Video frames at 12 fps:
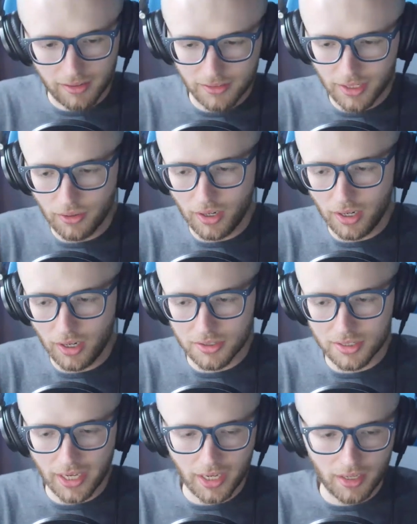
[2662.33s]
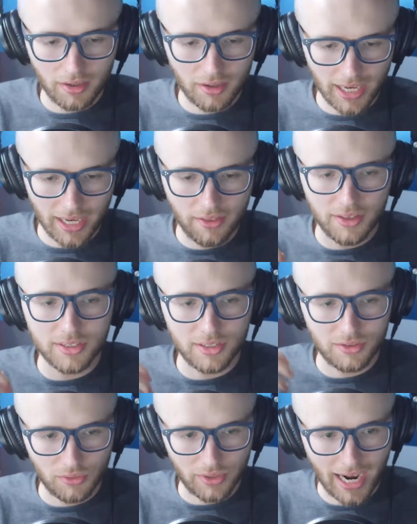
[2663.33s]
you know, understand, hey, this
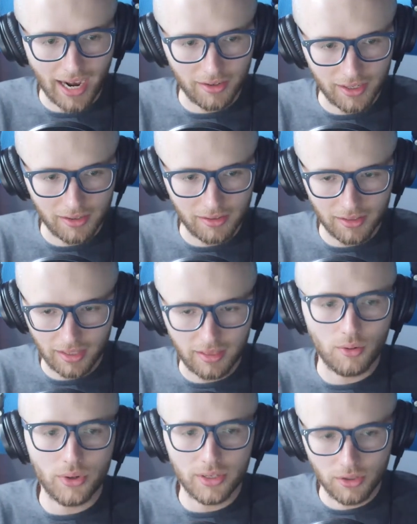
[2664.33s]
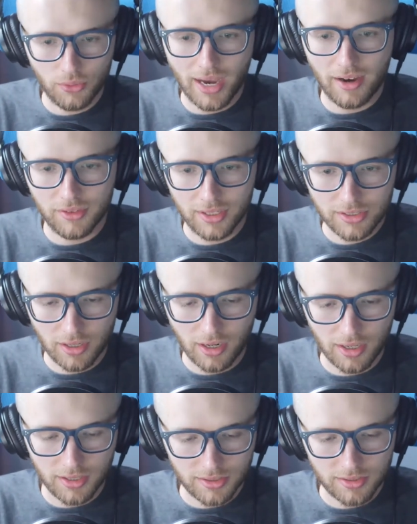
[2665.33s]
is reality, like that we do have these
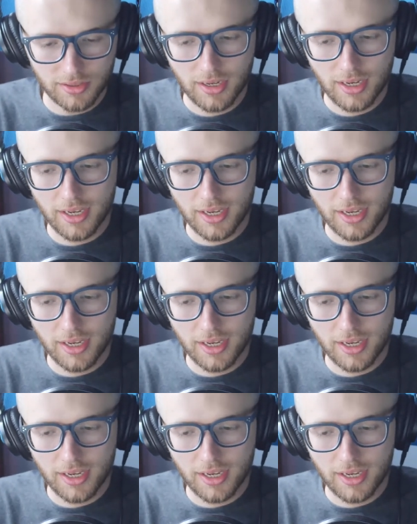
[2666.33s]
costs,